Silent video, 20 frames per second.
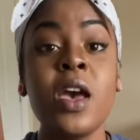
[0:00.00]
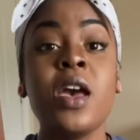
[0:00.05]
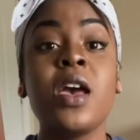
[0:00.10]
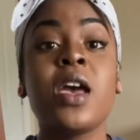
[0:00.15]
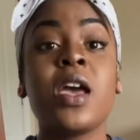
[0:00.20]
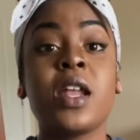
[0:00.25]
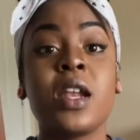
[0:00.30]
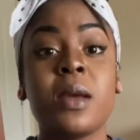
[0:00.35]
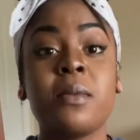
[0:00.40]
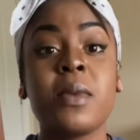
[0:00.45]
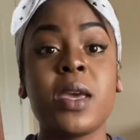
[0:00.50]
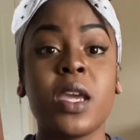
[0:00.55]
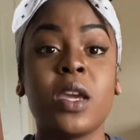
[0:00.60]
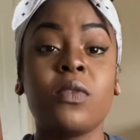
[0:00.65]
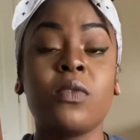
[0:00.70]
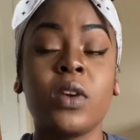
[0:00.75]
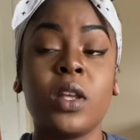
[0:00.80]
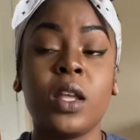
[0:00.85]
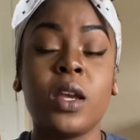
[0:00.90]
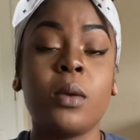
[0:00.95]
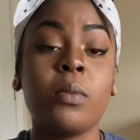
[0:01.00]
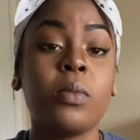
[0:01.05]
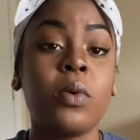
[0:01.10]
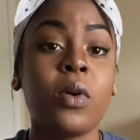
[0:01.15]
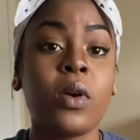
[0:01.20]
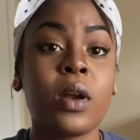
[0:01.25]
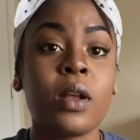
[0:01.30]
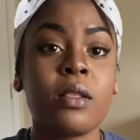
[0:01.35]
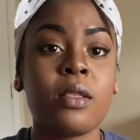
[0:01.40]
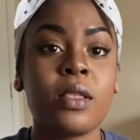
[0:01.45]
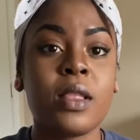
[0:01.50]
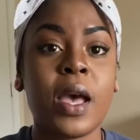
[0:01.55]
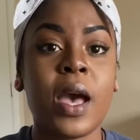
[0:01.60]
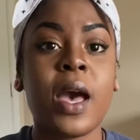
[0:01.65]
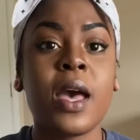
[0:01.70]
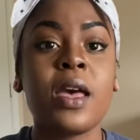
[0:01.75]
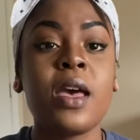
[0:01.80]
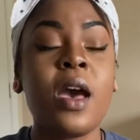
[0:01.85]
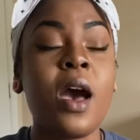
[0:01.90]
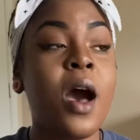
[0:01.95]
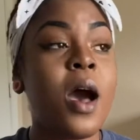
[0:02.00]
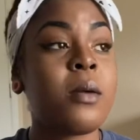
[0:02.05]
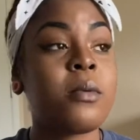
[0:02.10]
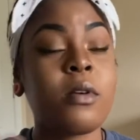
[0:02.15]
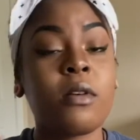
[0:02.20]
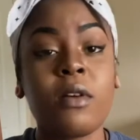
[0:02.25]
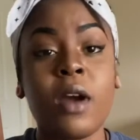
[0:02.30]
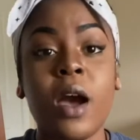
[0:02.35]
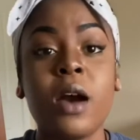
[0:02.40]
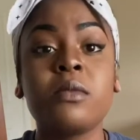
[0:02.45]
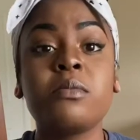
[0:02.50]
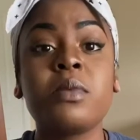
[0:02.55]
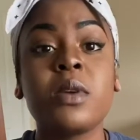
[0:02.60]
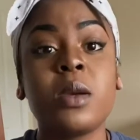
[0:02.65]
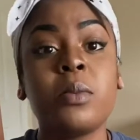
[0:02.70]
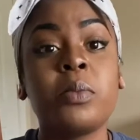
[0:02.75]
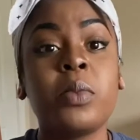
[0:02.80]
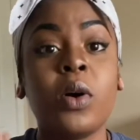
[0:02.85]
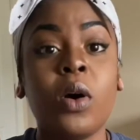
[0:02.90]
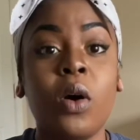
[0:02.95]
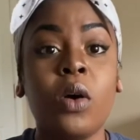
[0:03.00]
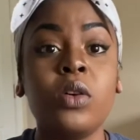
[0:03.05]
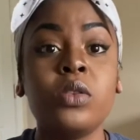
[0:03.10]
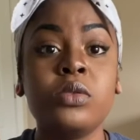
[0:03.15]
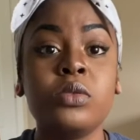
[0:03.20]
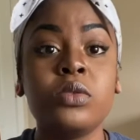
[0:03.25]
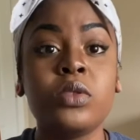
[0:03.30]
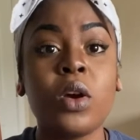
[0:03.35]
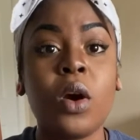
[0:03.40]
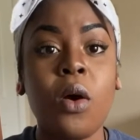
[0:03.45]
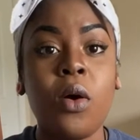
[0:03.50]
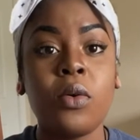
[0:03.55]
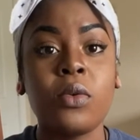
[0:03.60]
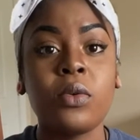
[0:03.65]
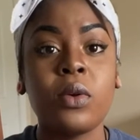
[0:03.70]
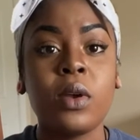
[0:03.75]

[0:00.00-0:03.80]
And I make it really important that I'm around people who don't